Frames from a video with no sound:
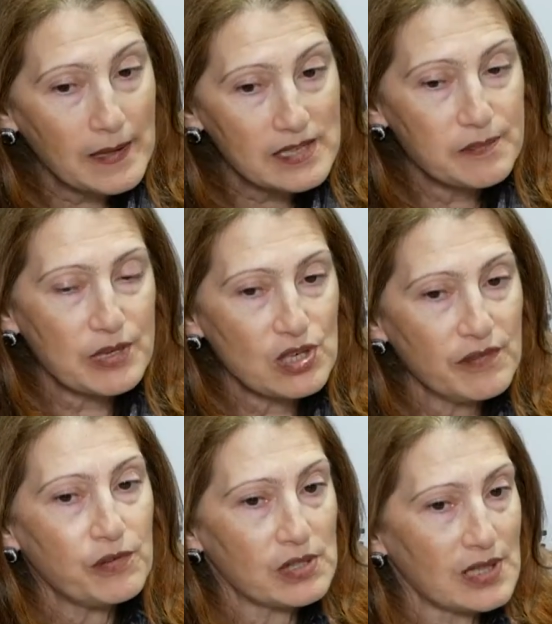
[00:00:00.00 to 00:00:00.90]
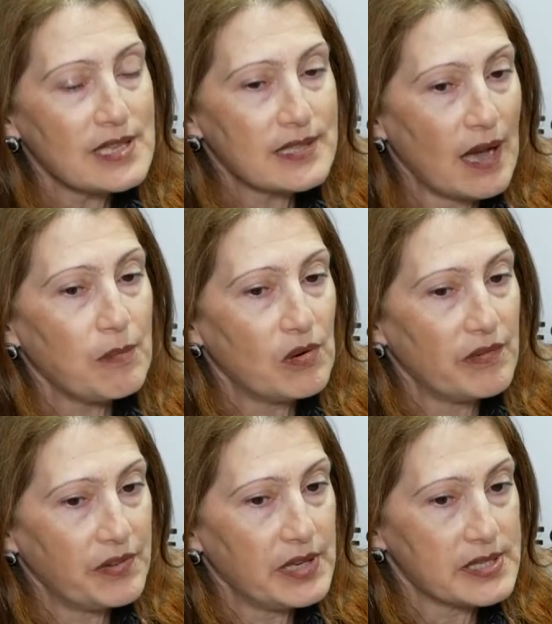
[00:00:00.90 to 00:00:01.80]
Especially for the last couple of
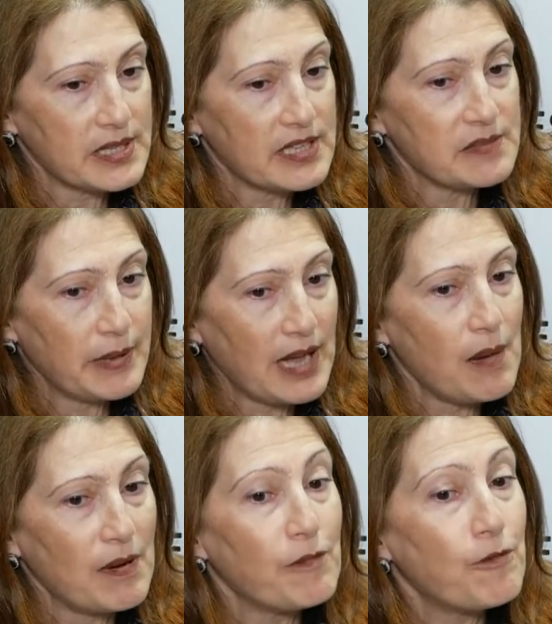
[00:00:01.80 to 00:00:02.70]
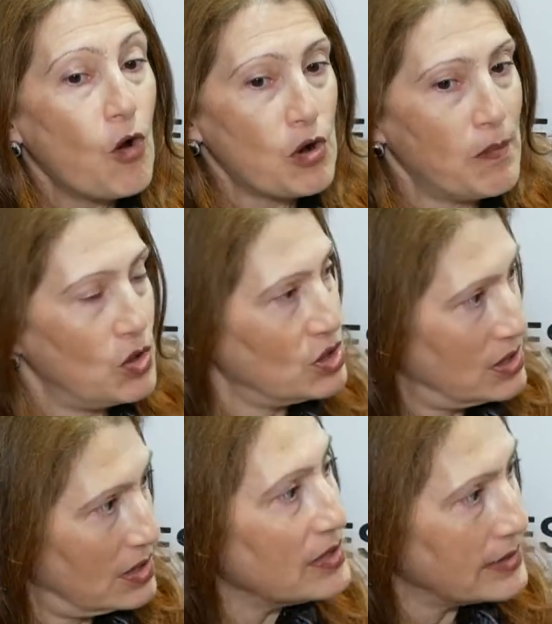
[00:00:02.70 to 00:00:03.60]
years, has become a foremost
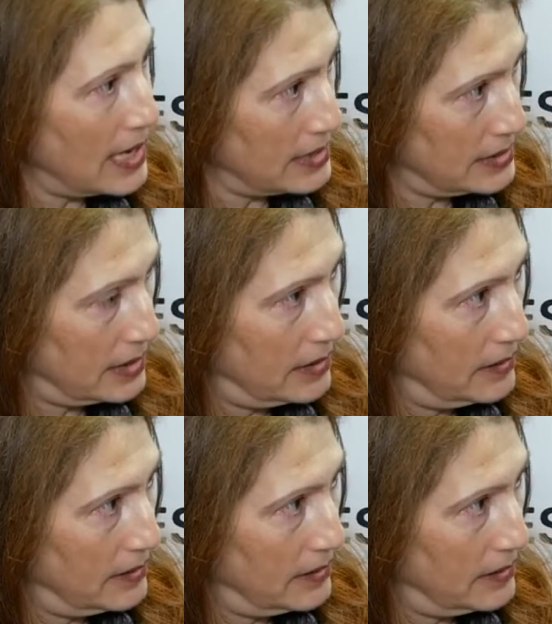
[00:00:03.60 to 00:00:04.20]
task.